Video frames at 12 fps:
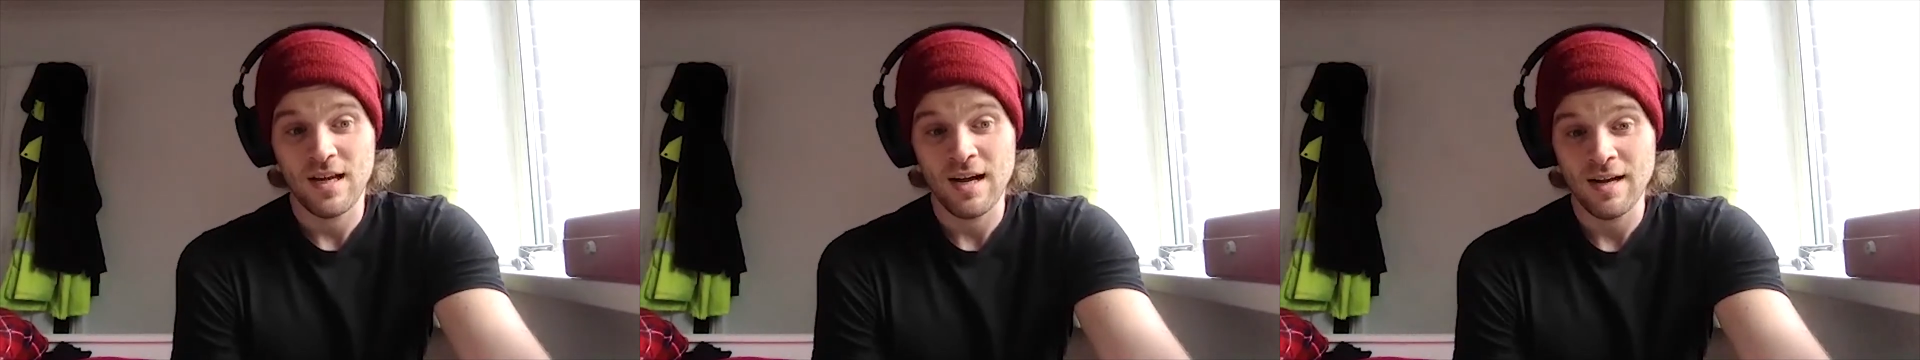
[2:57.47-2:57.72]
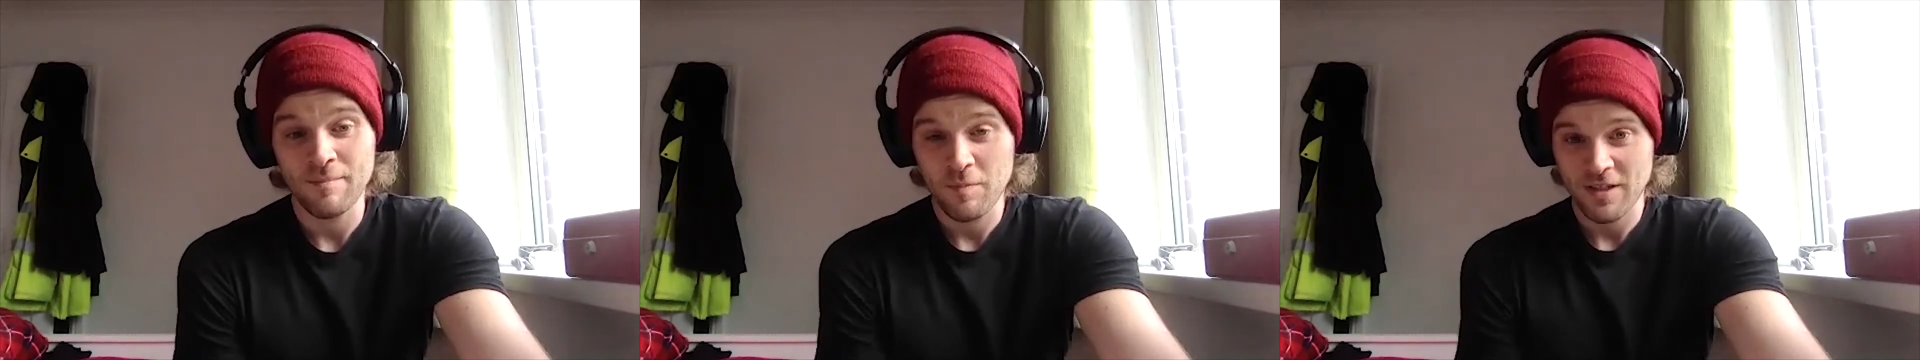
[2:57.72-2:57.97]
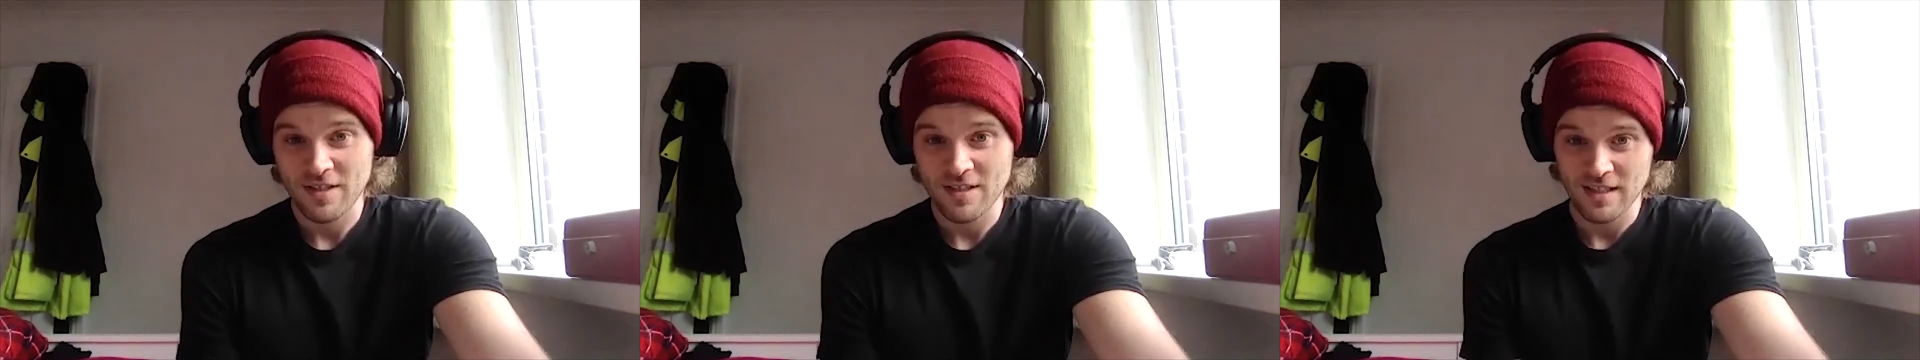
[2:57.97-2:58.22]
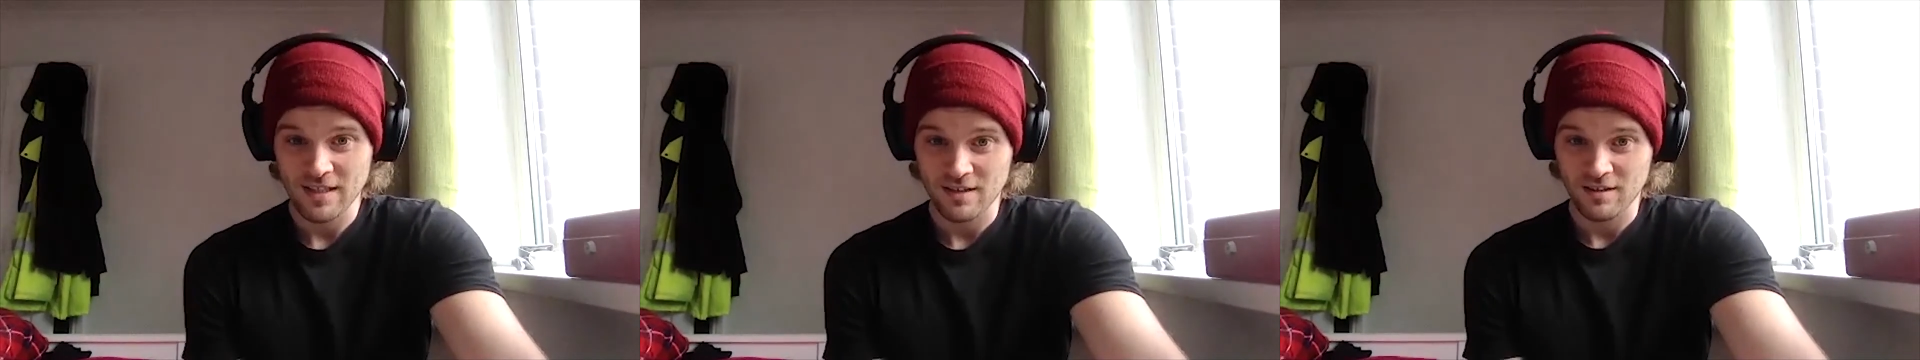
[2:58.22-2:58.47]
I'm a bit
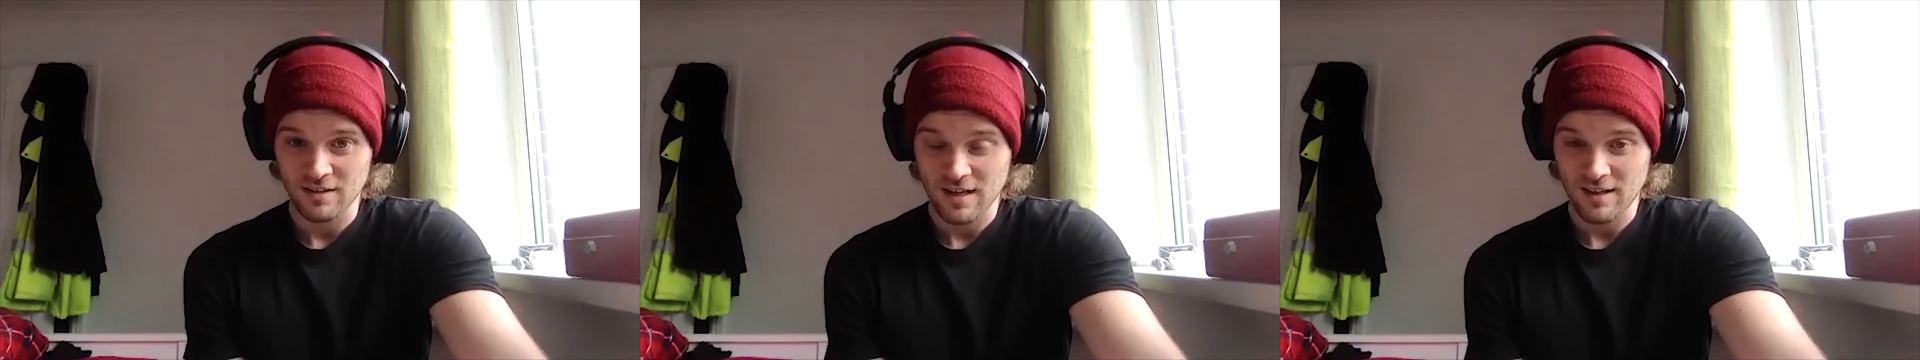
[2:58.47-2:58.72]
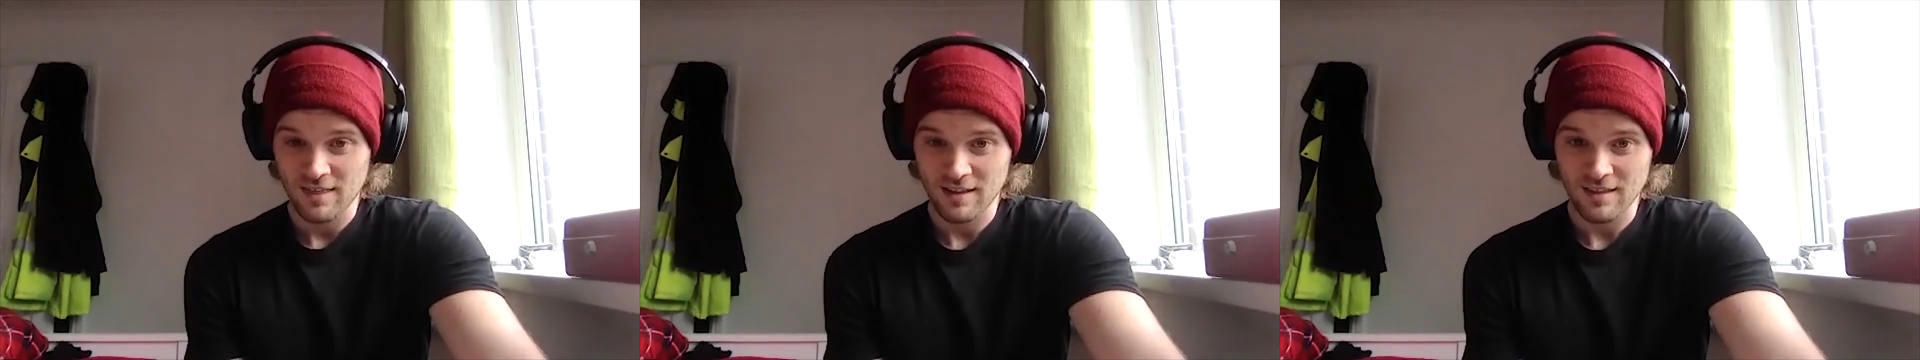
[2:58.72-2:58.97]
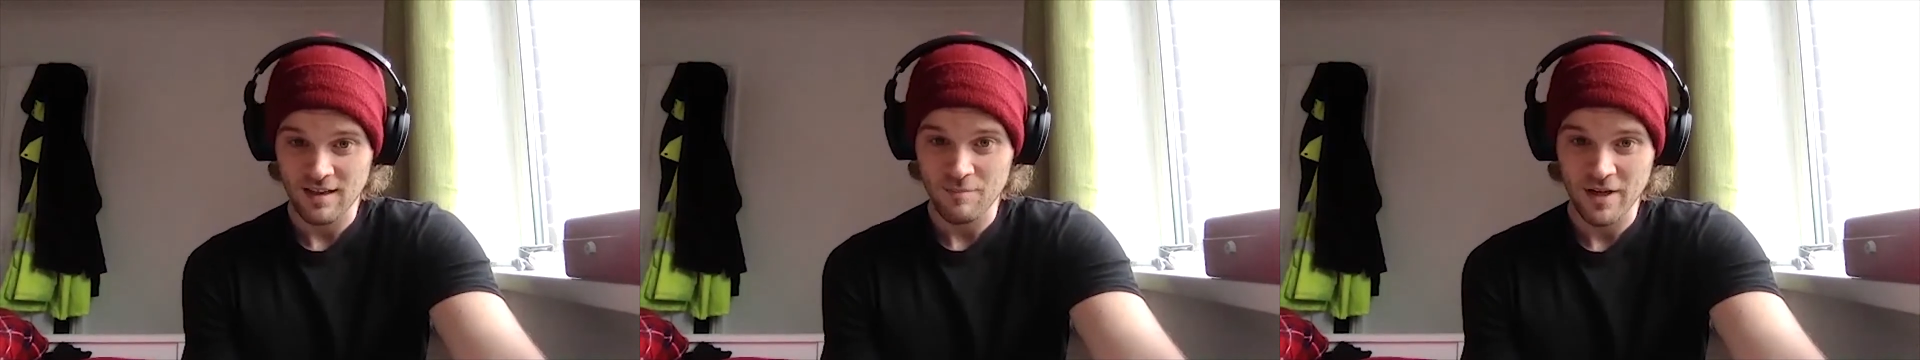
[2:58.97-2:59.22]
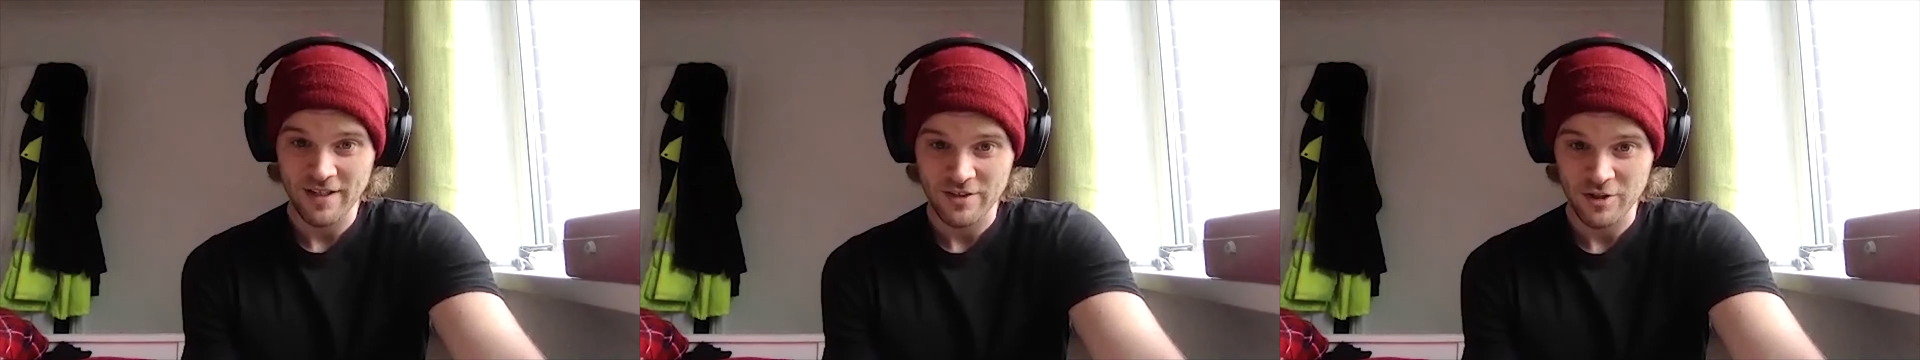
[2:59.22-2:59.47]
cynical and I think they
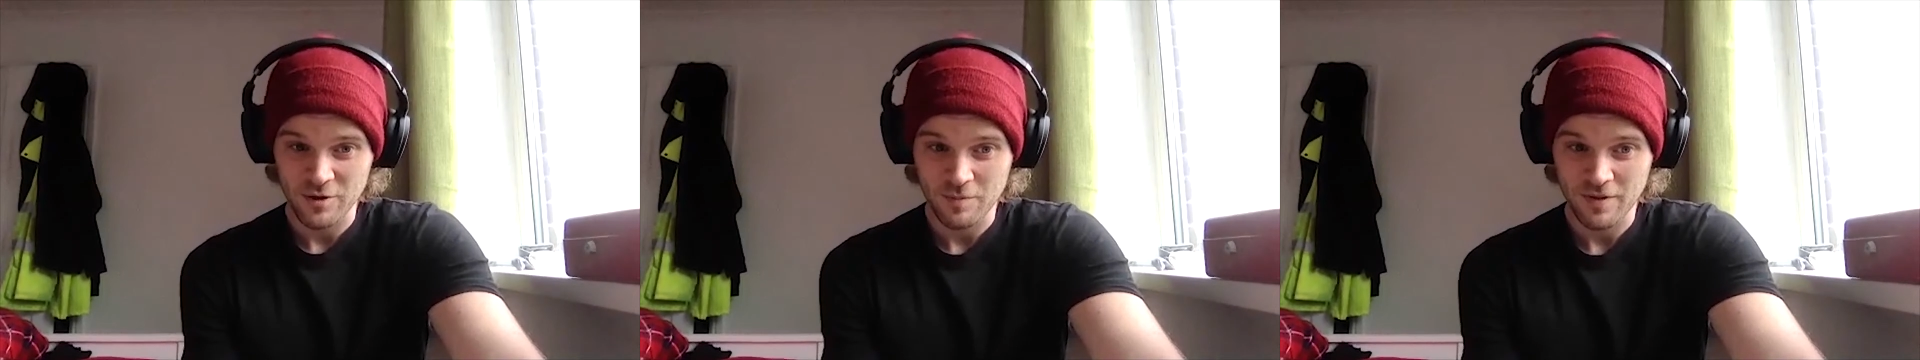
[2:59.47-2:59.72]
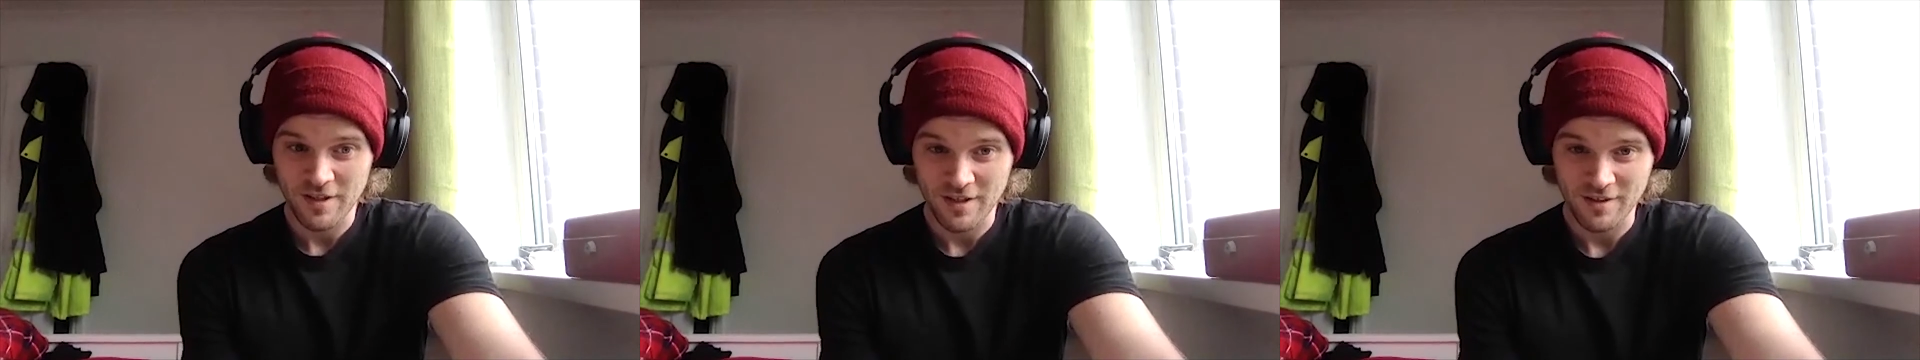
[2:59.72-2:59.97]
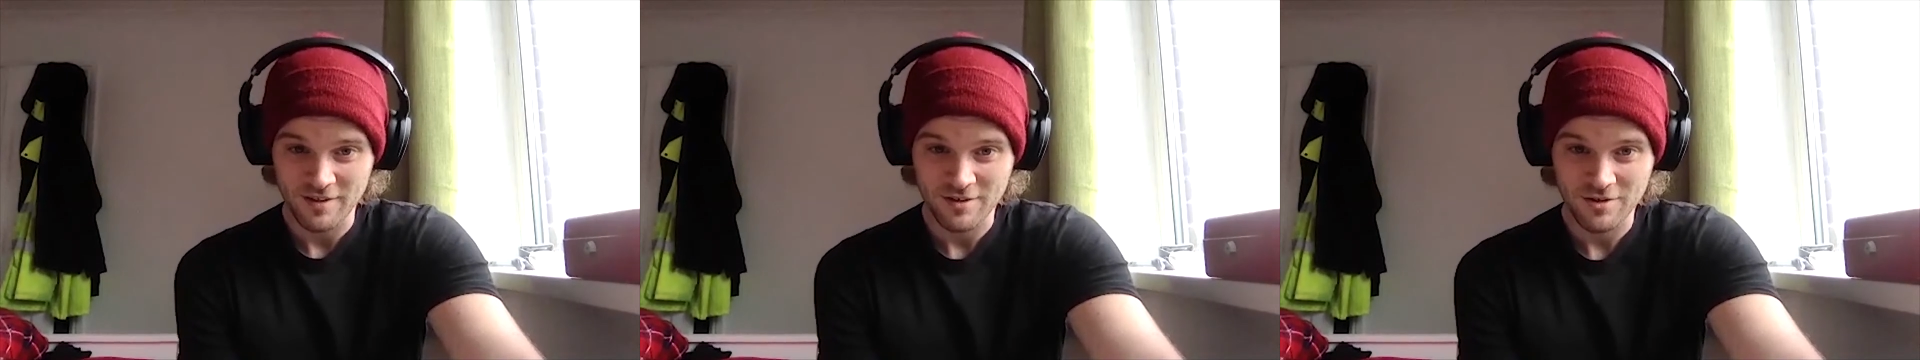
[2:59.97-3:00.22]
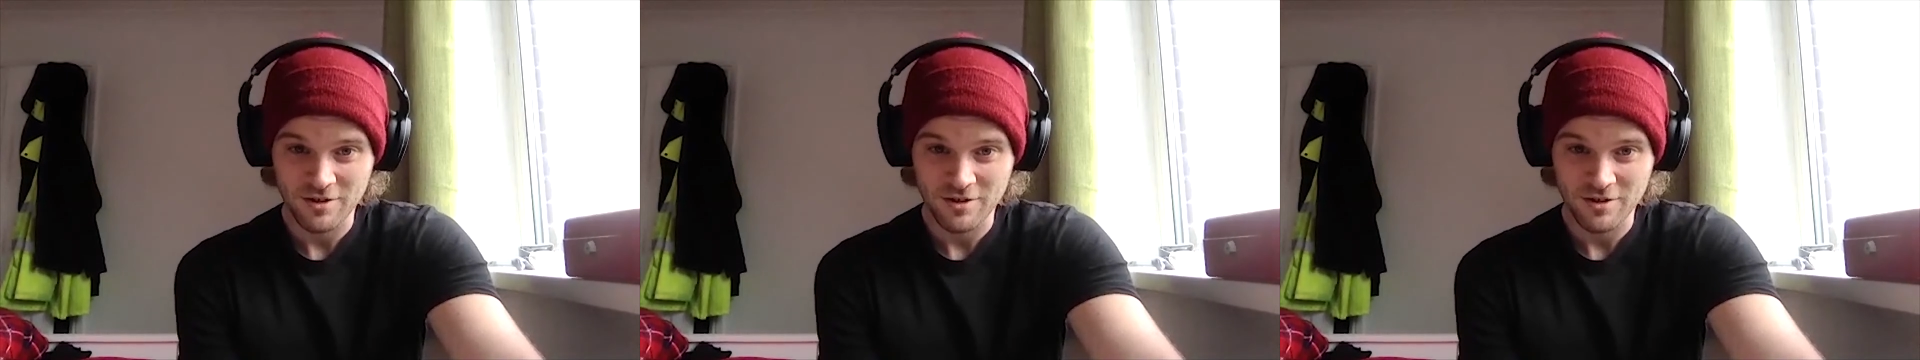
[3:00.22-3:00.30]
might just be